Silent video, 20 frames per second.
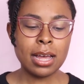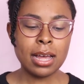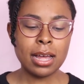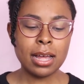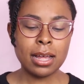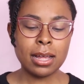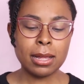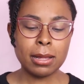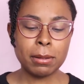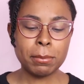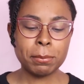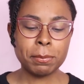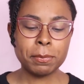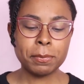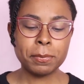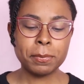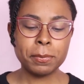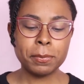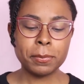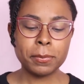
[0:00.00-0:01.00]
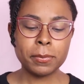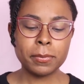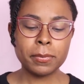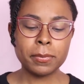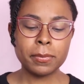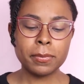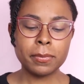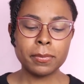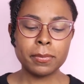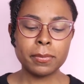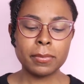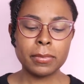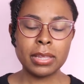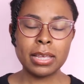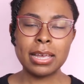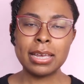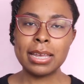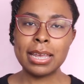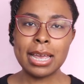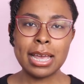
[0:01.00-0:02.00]
Um,
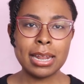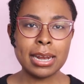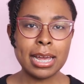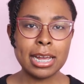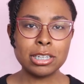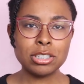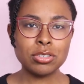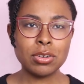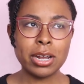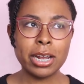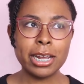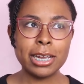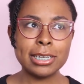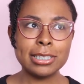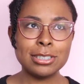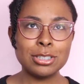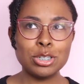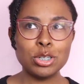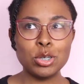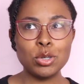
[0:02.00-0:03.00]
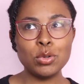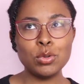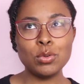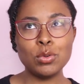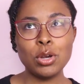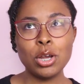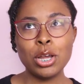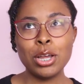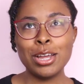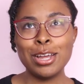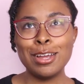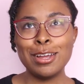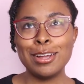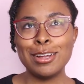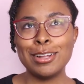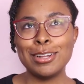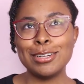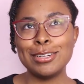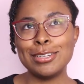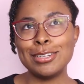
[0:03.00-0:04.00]
Again, I try to
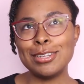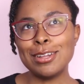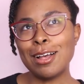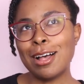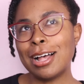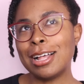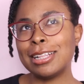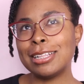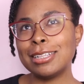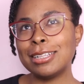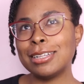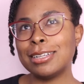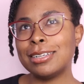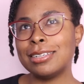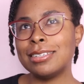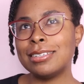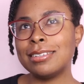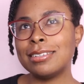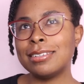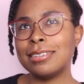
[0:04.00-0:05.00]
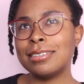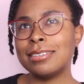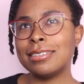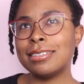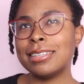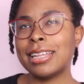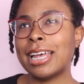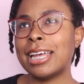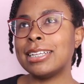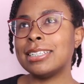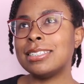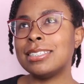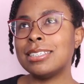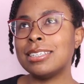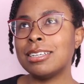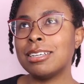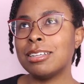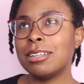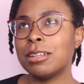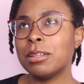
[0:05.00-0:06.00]
not
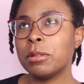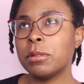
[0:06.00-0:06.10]
let,